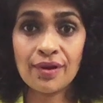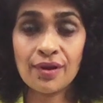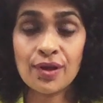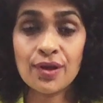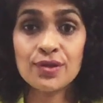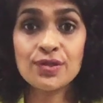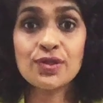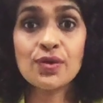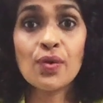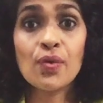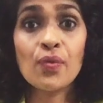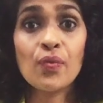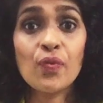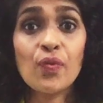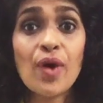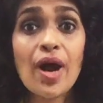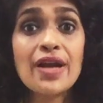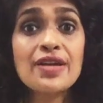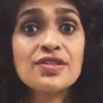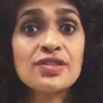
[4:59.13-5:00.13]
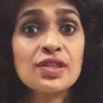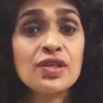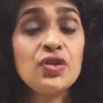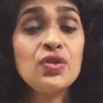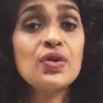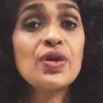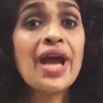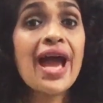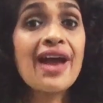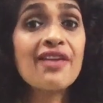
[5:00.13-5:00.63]
So once
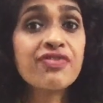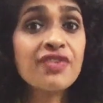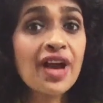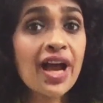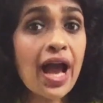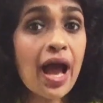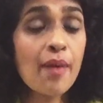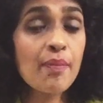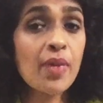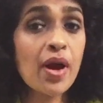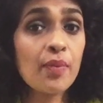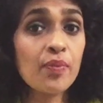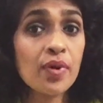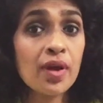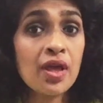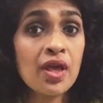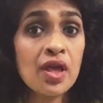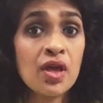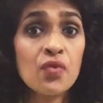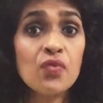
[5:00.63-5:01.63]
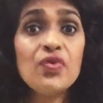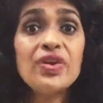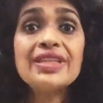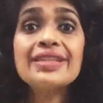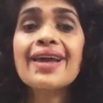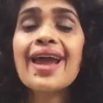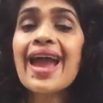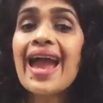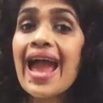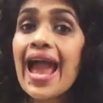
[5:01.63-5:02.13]
you have come up
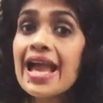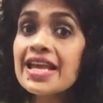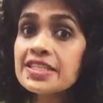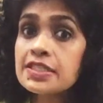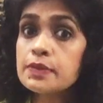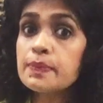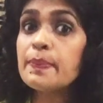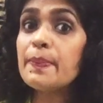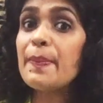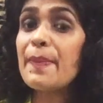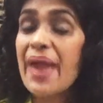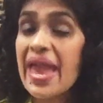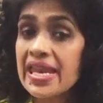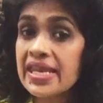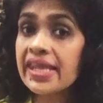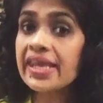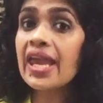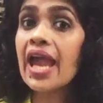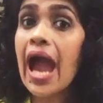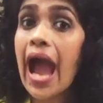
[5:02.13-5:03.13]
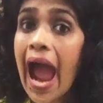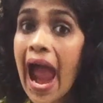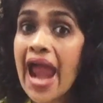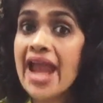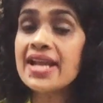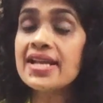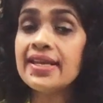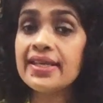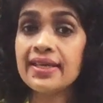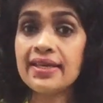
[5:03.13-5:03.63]
with as many
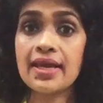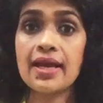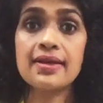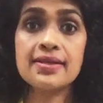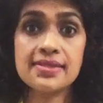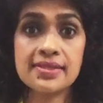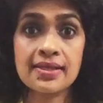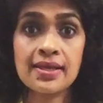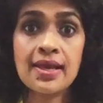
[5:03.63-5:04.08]
ideas